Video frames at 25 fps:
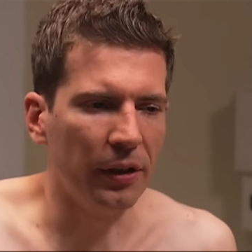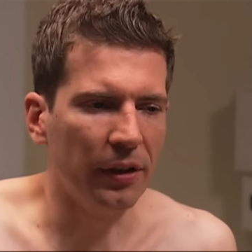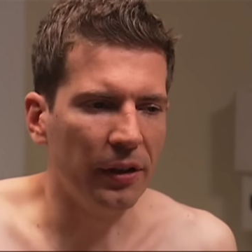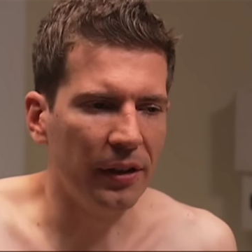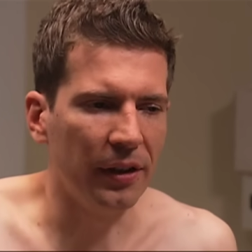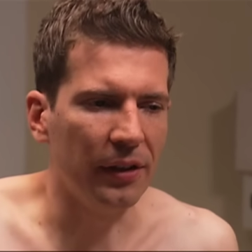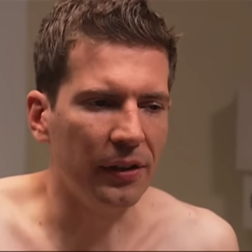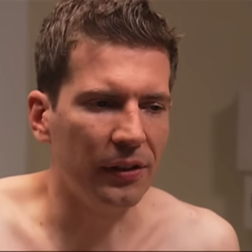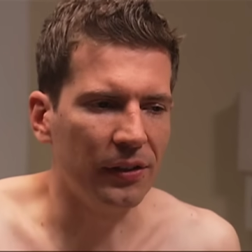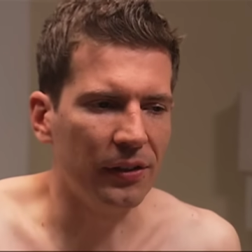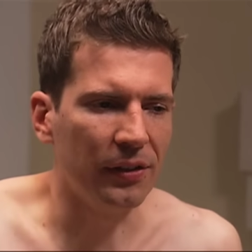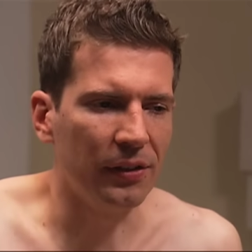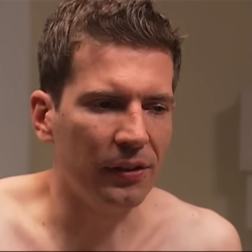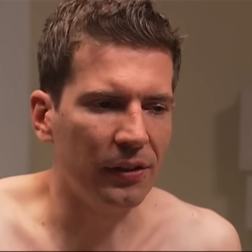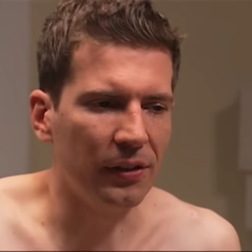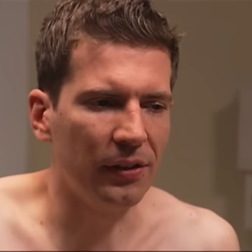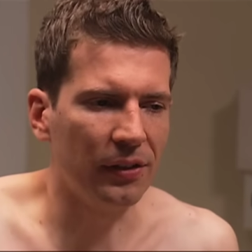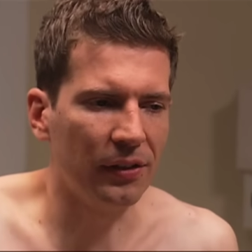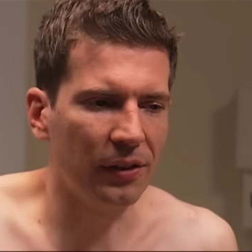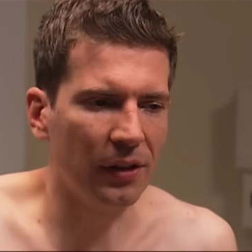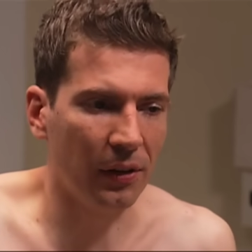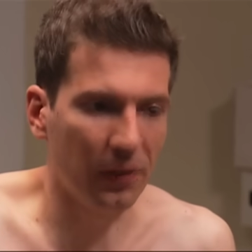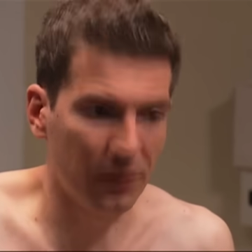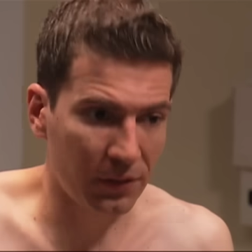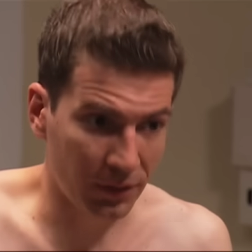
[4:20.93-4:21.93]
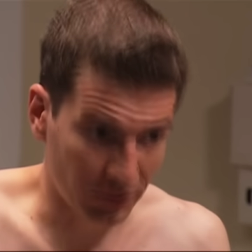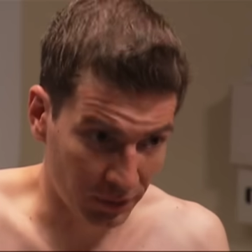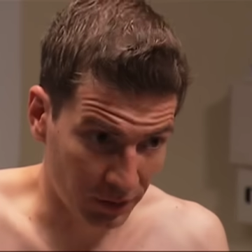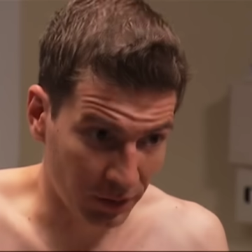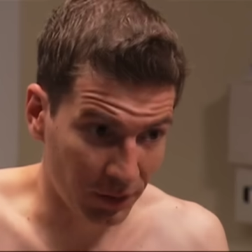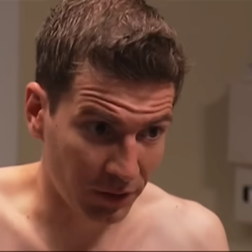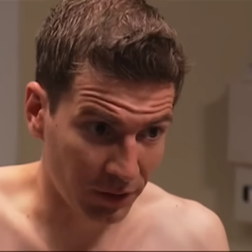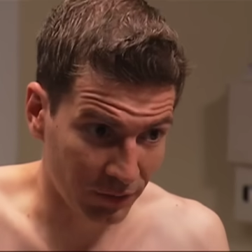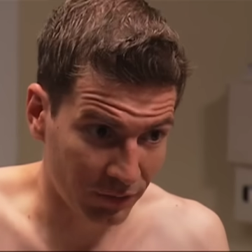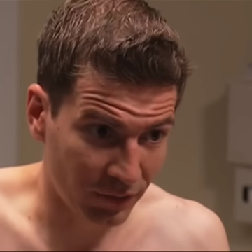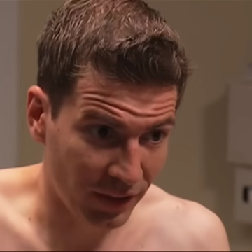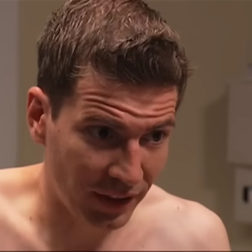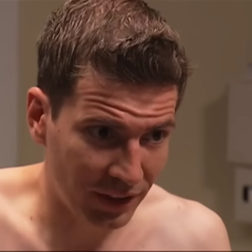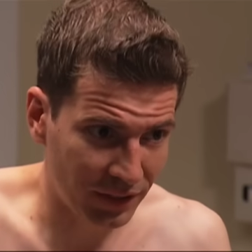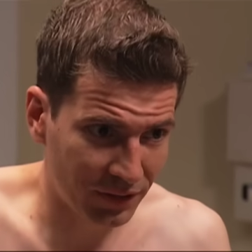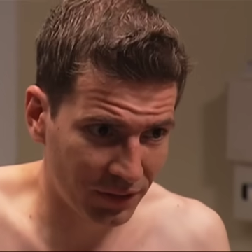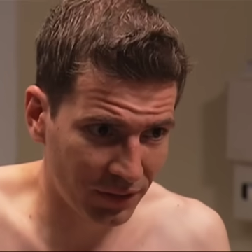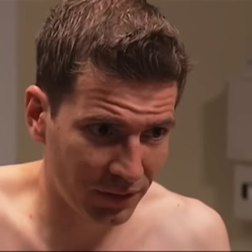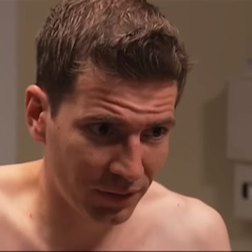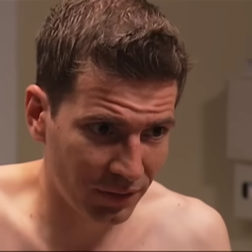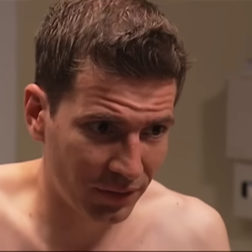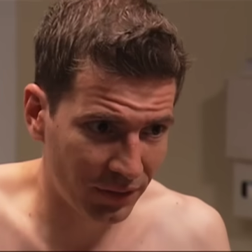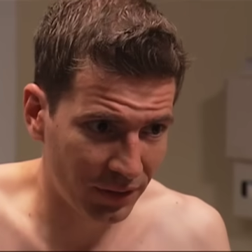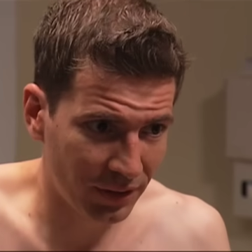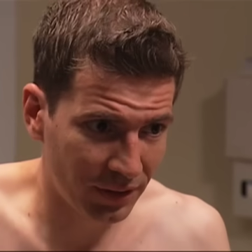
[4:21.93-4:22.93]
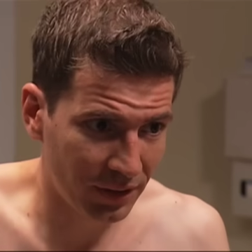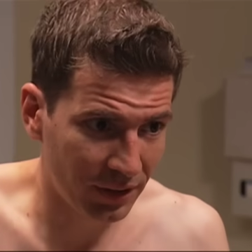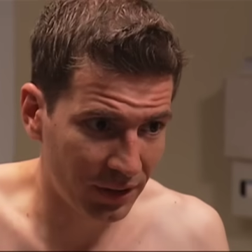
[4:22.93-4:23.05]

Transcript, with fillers: fluids. it is. It just sounds a little invasive,